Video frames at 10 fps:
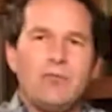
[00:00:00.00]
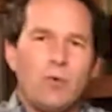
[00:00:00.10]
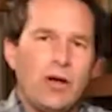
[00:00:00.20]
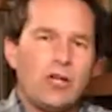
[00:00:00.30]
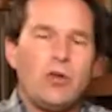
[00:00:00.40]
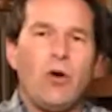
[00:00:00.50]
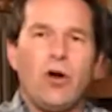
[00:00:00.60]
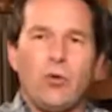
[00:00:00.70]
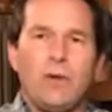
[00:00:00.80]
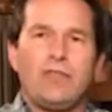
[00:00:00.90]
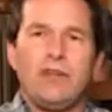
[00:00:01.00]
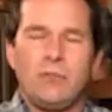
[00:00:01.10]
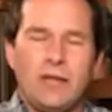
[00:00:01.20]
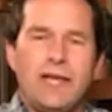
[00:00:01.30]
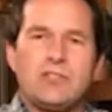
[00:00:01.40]
where you are within
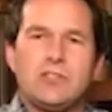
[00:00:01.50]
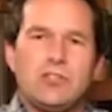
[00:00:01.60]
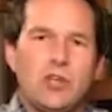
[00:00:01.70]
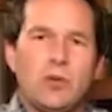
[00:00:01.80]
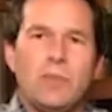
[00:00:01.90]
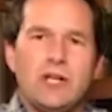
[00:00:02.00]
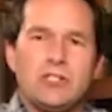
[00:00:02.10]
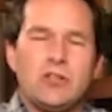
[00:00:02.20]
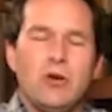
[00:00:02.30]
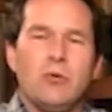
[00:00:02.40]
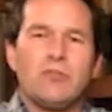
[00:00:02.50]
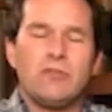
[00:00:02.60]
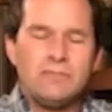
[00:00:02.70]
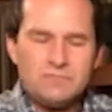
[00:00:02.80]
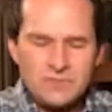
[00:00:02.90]
relation to your budget goals.
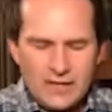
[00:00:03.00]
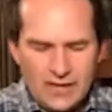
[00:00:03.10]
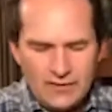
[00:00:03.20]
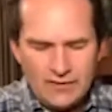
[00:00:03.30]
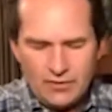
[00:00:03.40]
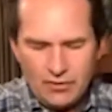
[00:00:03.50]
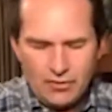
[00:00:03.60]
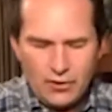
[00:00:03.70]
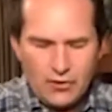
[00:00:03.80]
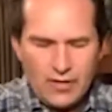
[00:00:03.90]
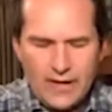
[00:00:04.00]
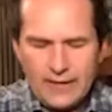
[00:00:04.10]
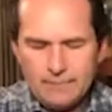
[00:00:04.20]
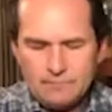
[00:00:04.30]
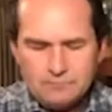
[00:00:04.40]
And then the third
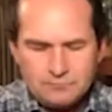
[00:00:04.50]
item